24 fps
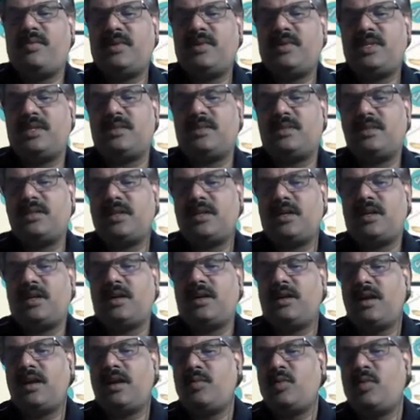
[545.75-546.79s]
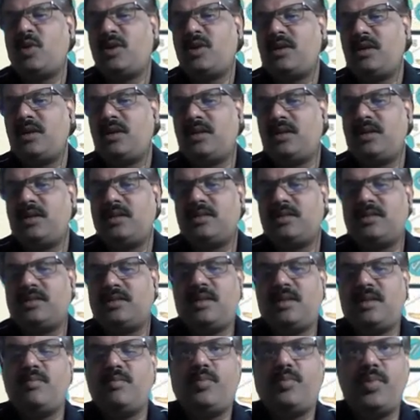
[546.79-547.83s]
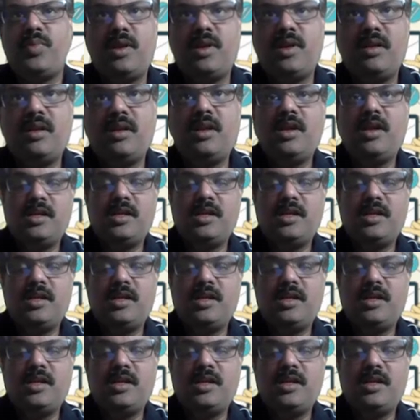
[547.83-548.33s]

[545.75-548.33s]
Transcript: which is about simple